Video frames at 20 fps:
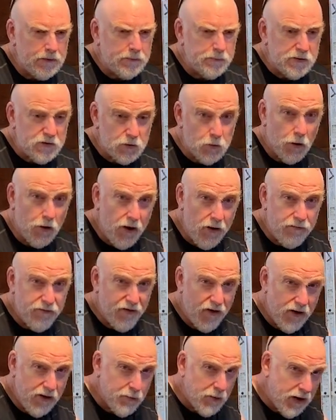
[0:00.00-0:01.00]
It's where I
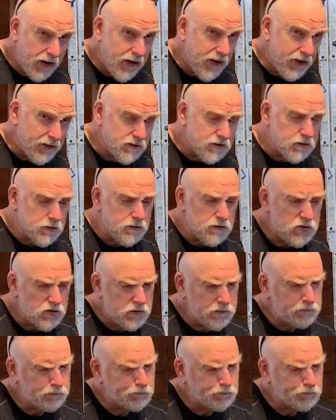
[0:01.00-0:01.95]
find my answers.